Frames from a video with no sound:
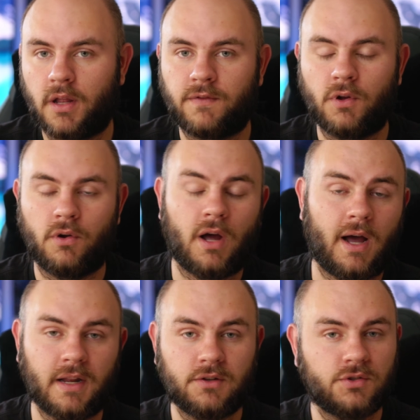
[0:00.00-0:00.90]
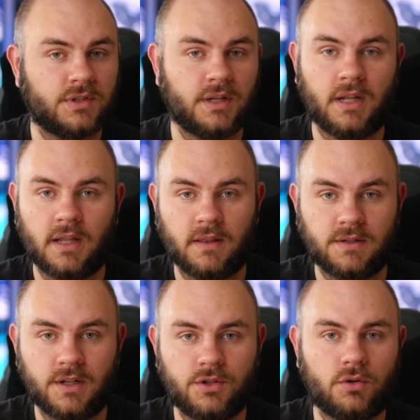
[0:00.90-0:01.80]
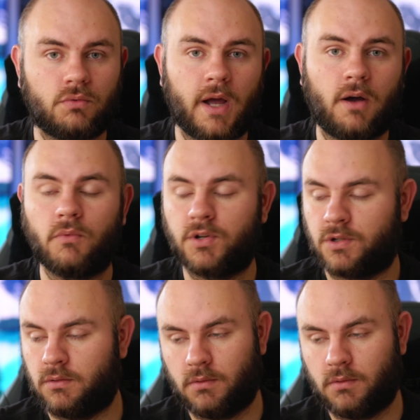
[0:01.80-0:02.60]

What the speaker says: if you're not interested in the digital route, which